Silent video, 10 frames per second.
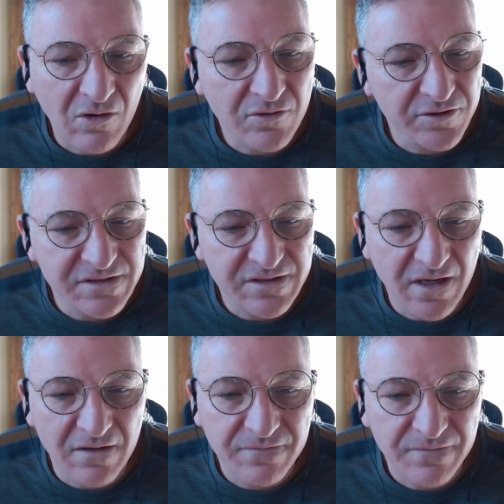all oh, good
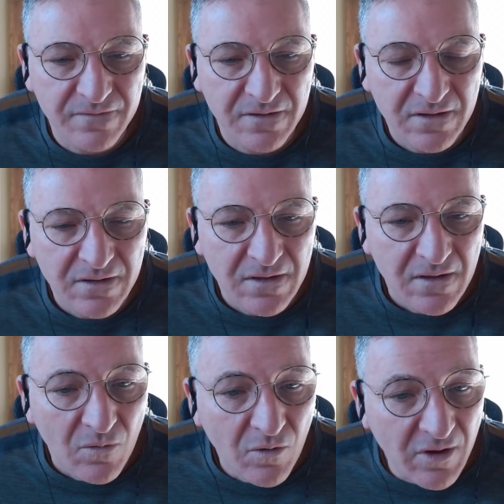stuff
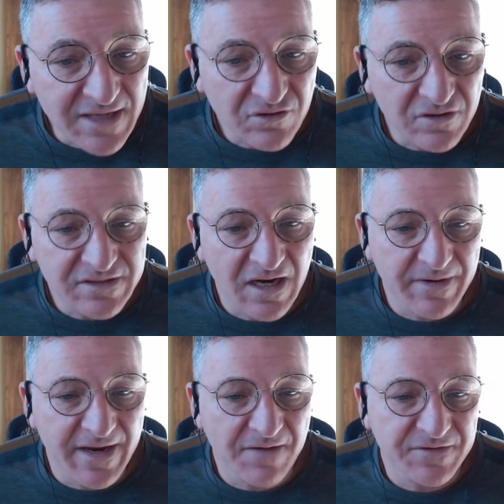well, that's all the
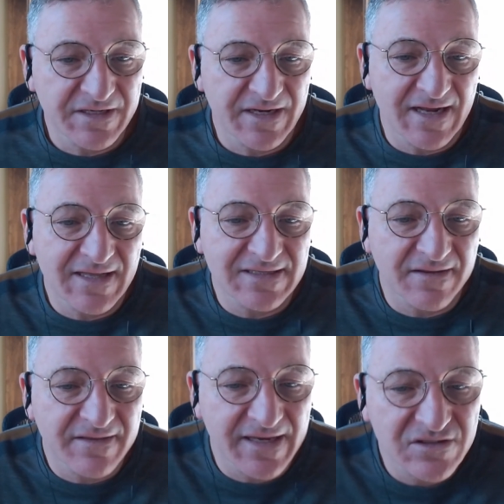time we have for today. I'd like
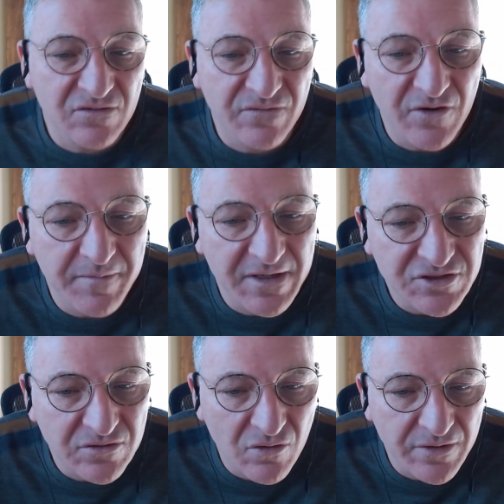to thank so very
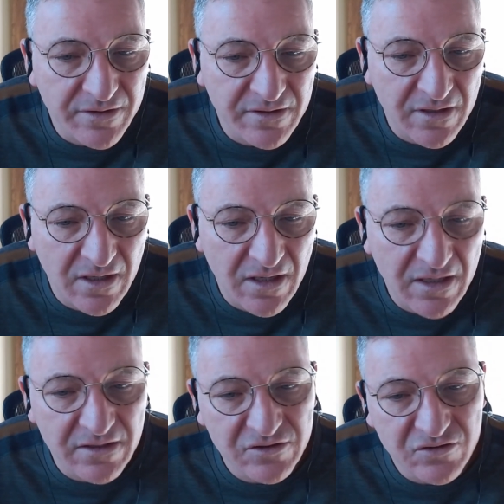much Lori
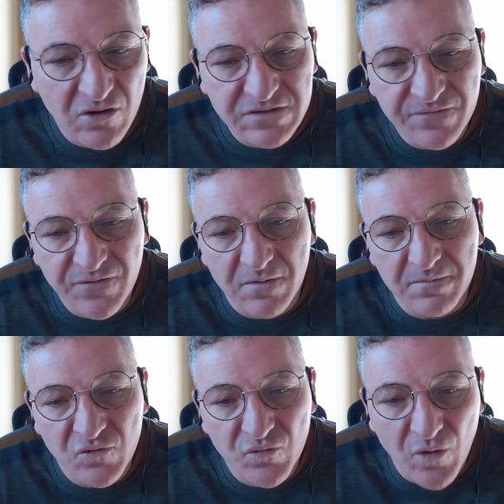uh, Zoss
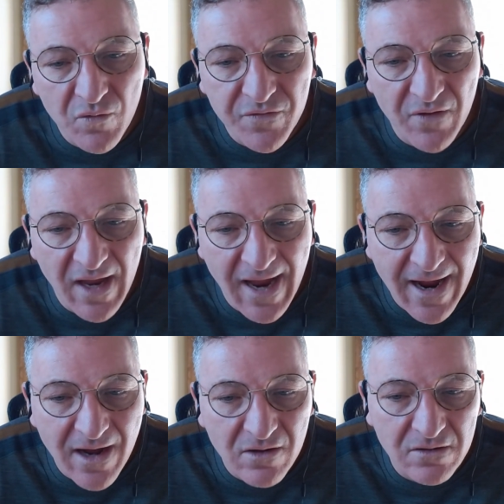from Growth
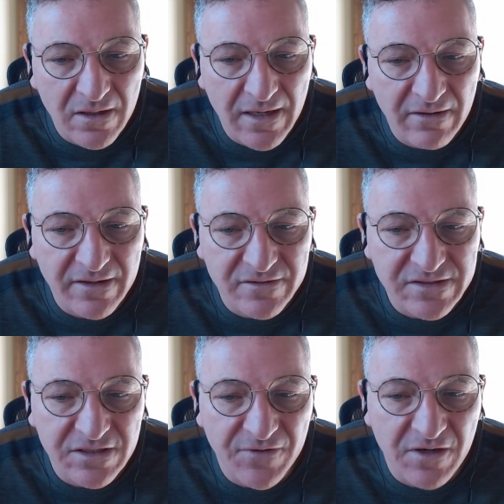Owl
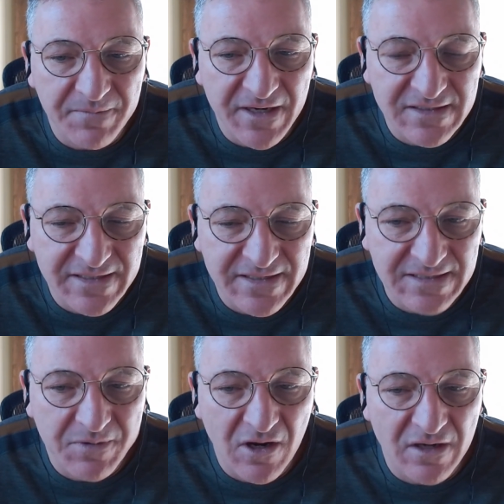LLC for coming on
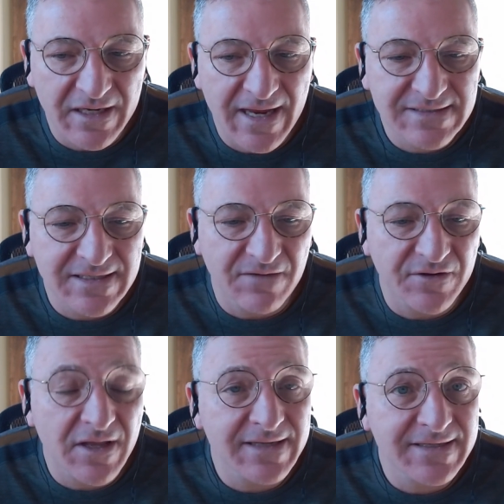today's podcast. And
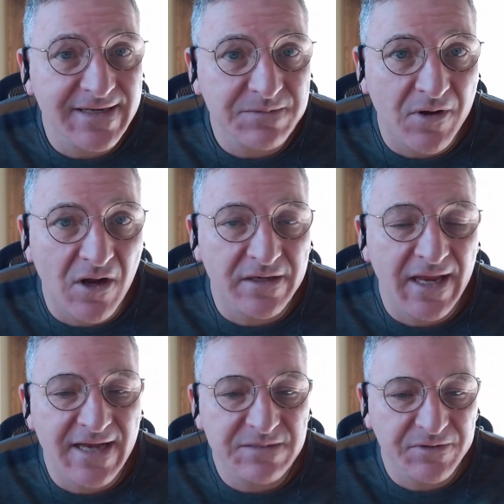if you like today's
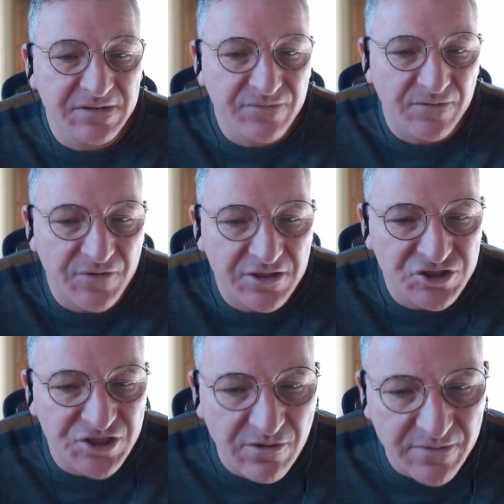podcast, please feel free
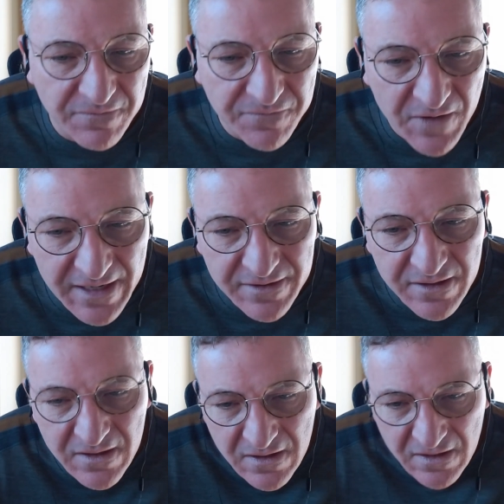to share it with a friend